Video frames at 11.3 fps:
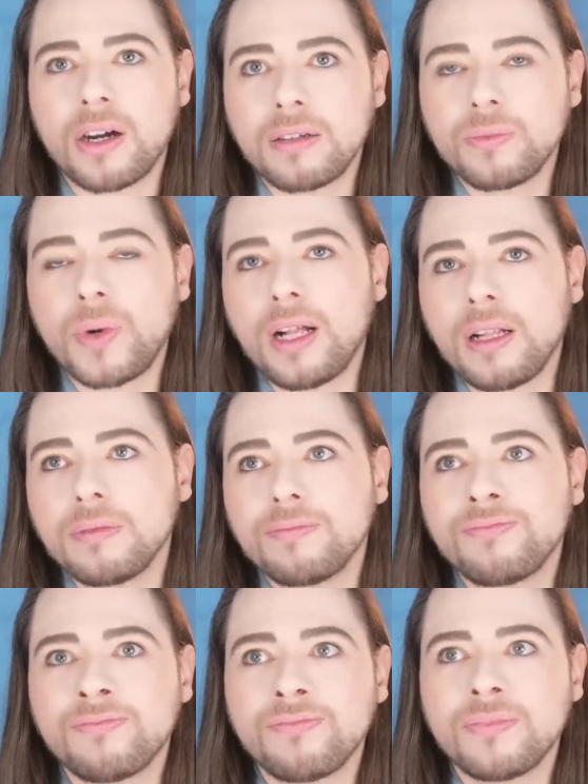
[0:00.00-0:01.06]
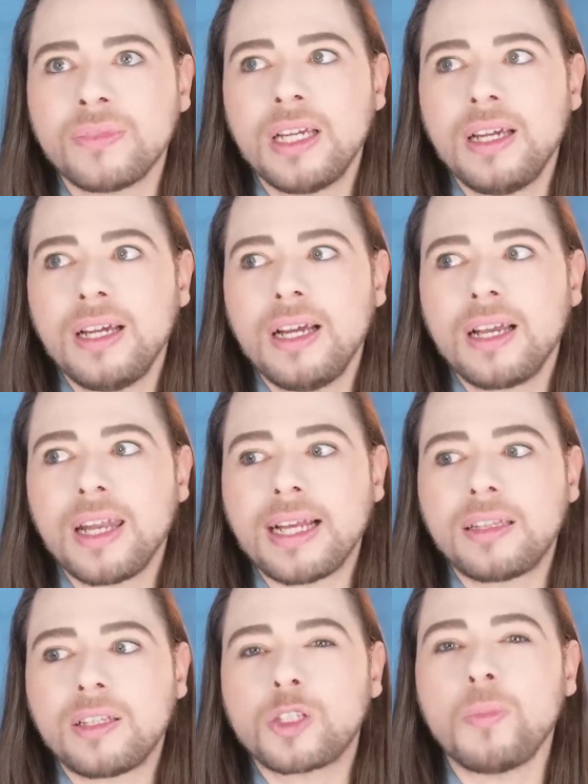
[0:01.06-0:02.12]
are, well, hmm,
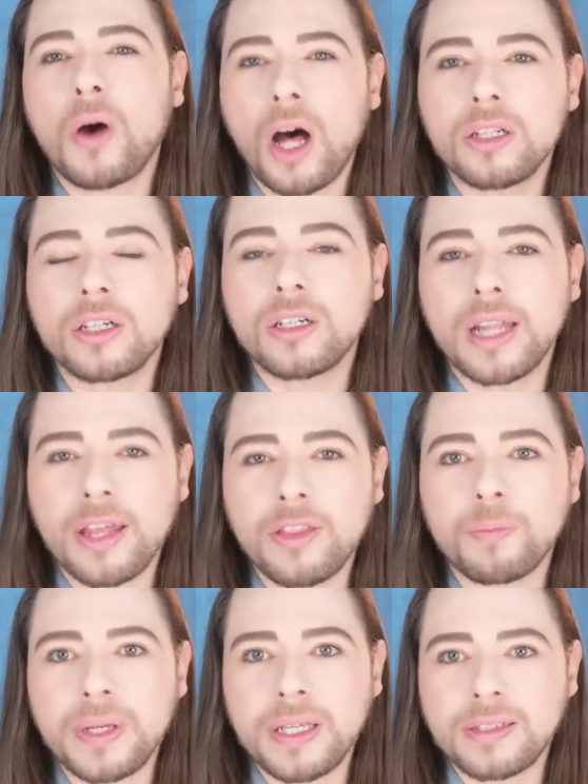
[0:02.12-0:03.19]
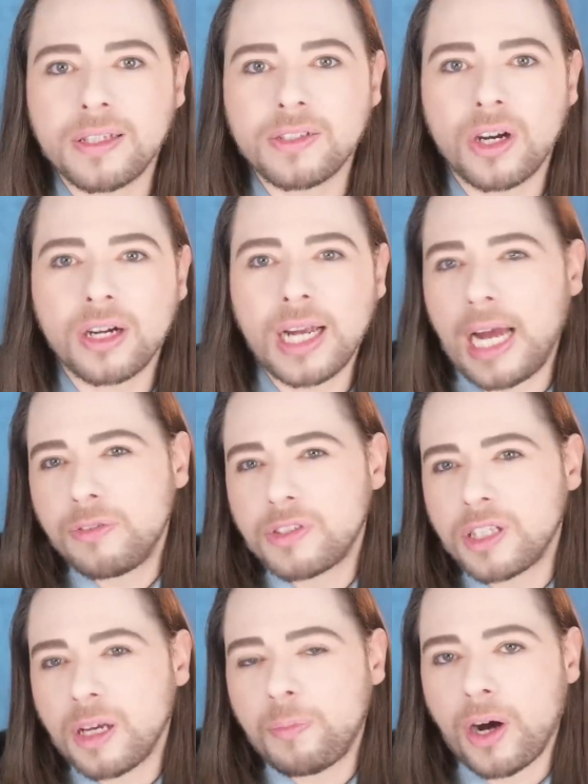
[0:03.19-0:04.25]
like the smaller leather pieces are kind of
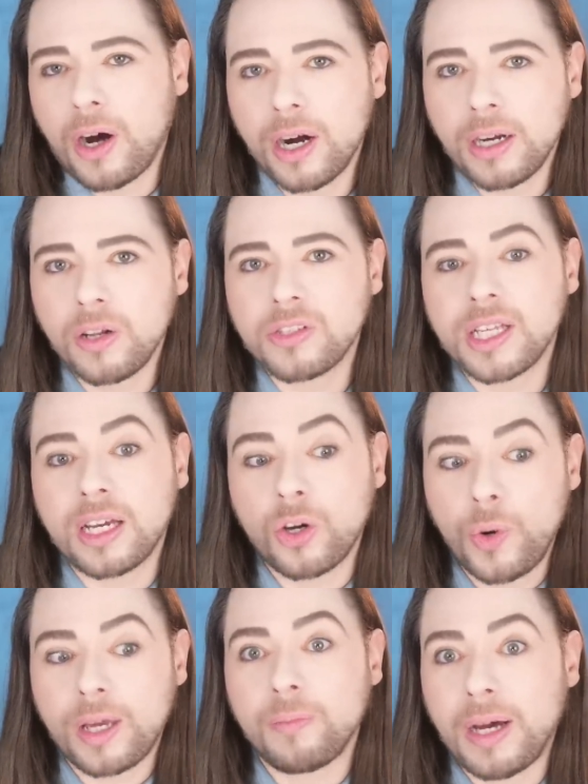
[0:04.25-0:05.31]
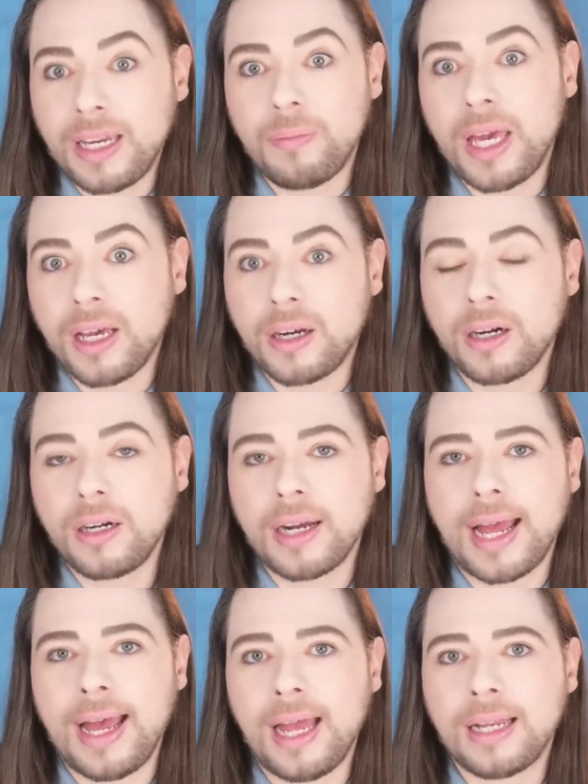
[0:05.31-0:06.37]
subpar. You know, it's like a quick money
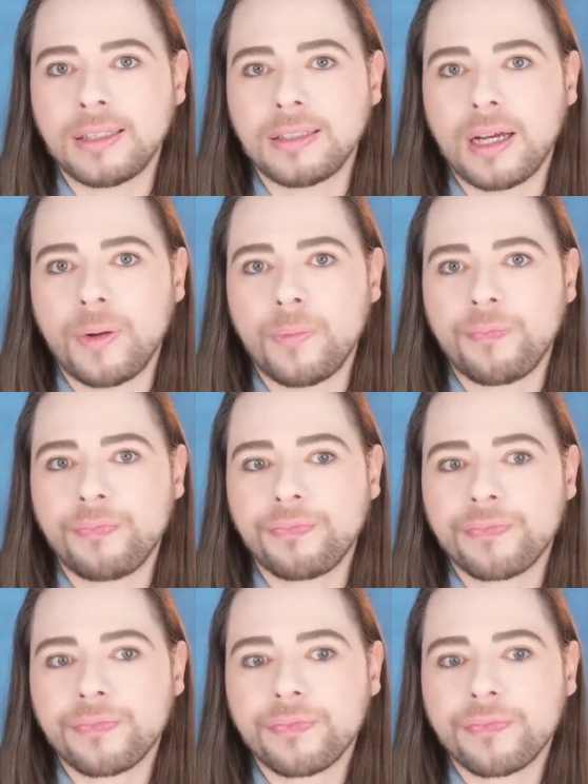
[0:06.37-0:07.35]
maker. And um,